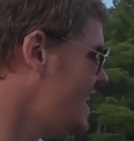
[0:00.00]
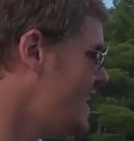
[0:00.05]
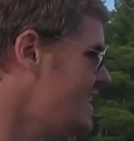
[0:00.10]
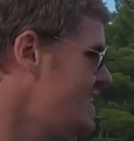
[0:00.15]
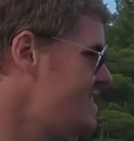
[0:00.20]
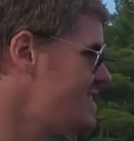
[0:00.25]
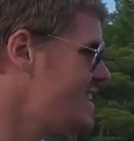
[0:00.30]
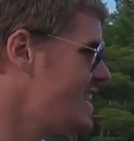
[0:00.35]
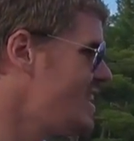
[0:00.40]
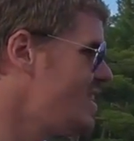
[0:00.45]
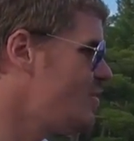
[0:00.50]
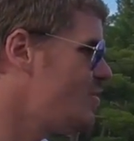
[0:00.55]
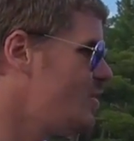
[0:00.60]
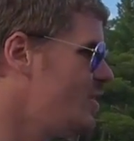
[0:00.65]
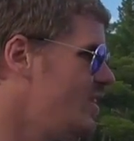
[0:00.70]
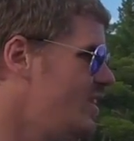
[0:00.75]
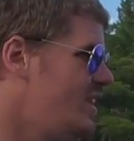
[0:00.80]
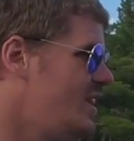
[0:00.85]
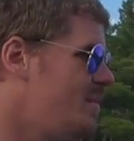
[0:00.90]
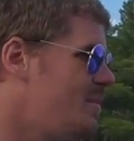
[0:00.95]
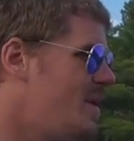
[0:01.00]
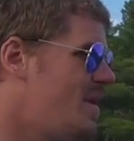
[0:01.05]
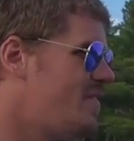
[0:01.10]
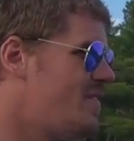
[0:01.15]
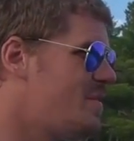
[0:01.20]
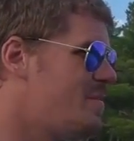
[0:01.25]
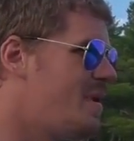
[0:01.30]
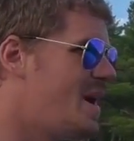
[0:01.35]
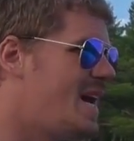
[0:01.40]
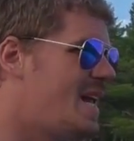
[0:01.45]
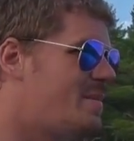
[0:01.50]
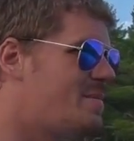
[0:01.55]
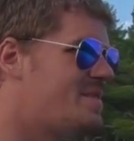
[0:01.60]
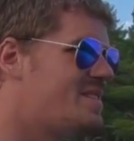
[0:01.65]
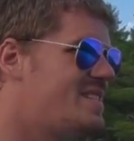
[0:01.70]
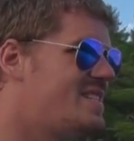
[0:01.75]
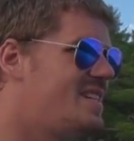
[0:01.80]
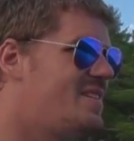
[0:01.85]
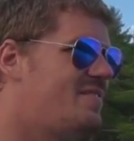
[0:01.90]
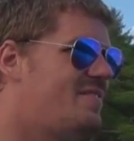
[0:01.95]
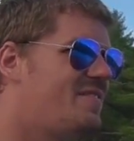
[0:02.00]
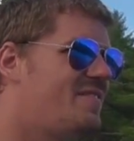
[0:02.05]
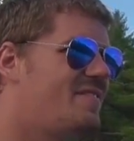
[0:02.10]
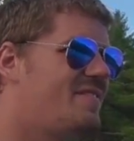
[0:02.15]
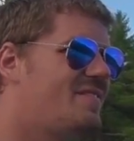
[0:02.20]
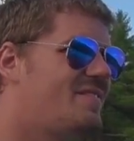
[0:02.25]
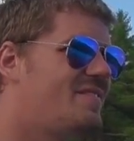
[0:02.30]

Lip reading: and just kind of reel it up off the bottom and see if